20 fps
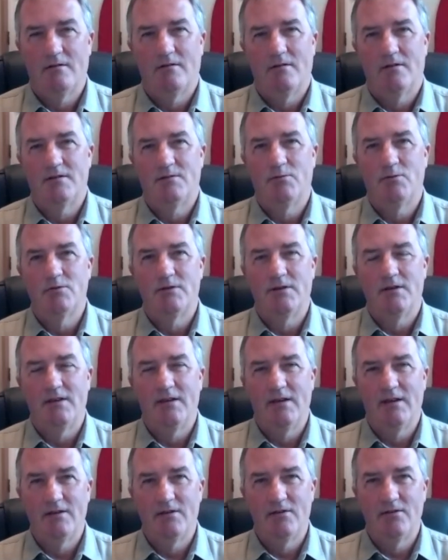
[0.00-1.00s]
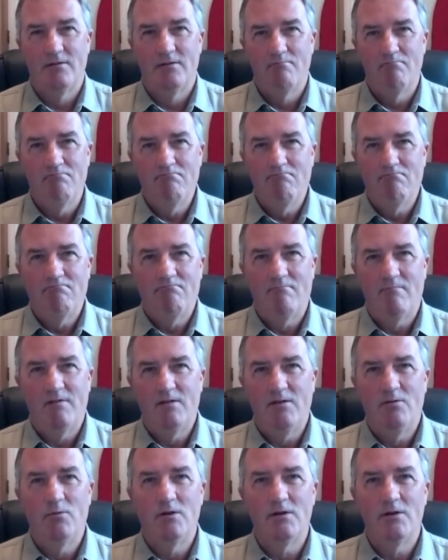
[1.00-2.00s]
I suppose in the end,
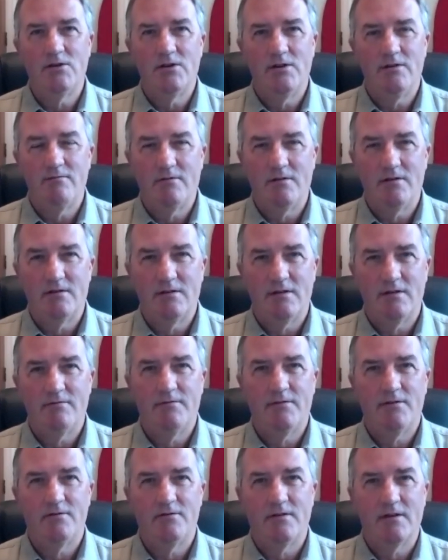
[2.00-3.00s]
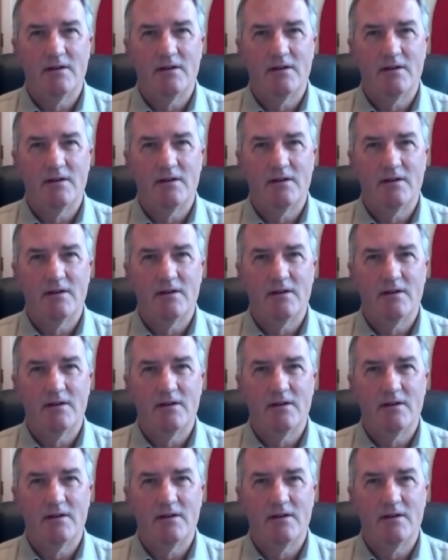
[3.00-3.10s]
you will achieve this. If there's